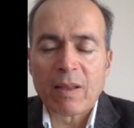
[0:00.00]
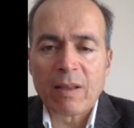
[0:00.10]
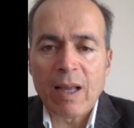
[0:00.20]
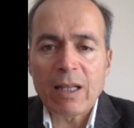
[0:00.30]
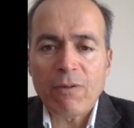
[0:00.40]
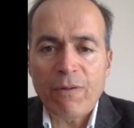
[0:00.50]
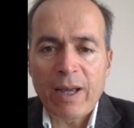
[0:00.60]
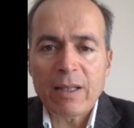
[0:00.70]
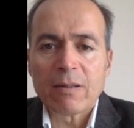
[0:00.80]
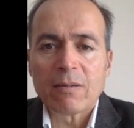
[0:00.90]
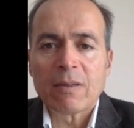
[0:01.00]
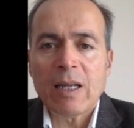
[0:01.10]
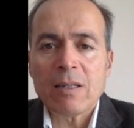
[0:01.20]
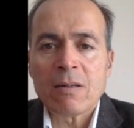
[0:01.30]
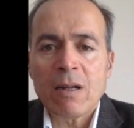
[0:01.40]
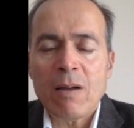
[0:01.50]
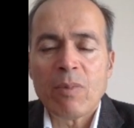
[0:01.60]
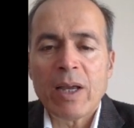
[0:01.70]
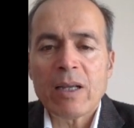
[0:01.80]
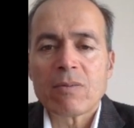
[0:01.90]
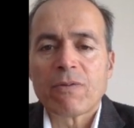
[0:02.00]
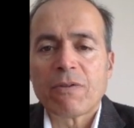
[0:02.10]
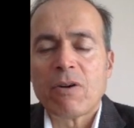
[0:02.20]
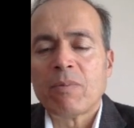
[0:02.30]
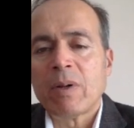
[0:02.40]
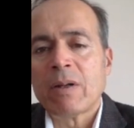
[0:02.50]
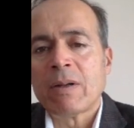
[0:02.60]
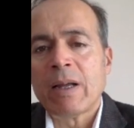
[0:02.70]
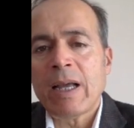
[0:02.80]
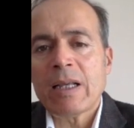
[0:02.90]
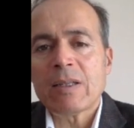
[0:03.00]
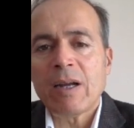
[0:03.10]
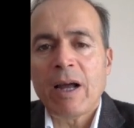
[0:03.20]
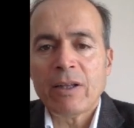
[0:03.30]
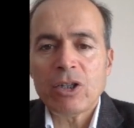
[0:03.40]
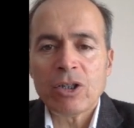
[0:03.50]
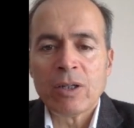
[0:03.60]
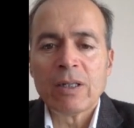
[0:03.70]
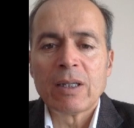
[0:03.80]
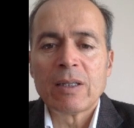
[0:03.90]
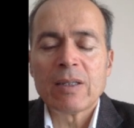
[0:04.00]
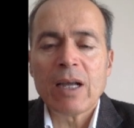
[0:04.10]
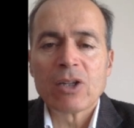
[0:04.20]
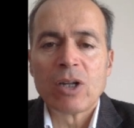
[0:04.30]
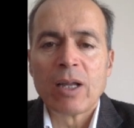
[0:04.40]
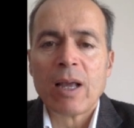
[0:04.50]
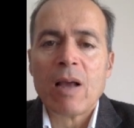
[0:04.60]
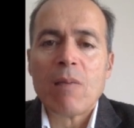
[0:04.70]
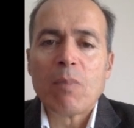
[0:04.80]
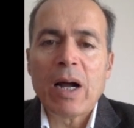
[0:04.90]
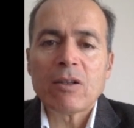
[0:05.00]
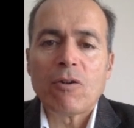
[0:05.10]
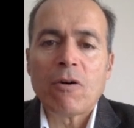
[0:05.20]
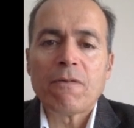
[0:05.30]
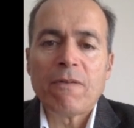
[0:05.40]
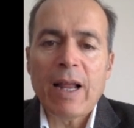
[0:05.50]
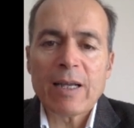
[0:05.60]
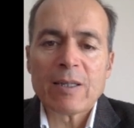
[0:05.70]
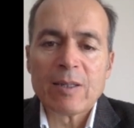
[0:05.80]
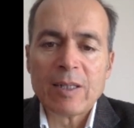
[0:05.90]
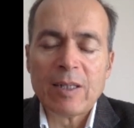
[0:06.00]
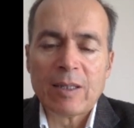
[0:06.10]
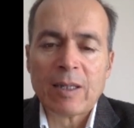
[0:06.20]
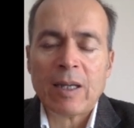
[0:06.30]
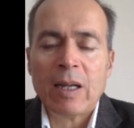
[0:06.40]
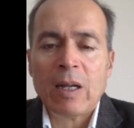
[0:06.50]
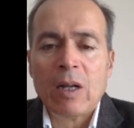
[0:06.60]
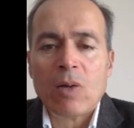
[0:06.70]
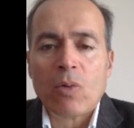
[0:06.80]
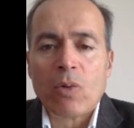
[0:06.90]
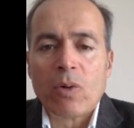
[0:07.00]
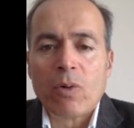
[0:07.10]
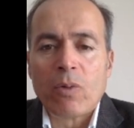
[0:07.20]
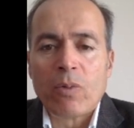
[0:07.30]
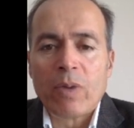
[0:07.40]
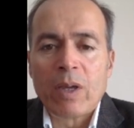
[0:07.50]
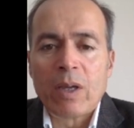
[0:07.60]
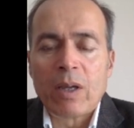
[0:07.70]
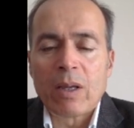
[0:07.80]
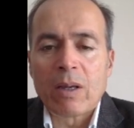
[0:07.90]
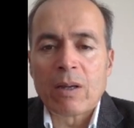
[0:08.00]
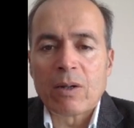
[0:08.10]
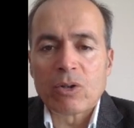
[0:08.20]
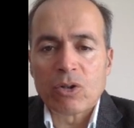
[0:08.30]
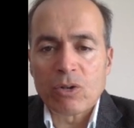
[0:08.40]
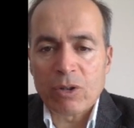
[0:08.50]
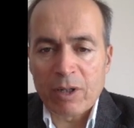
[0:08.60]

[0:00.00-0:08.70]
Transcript: That fat doesn't come from an extra addition. It is actually part of flax seed. We should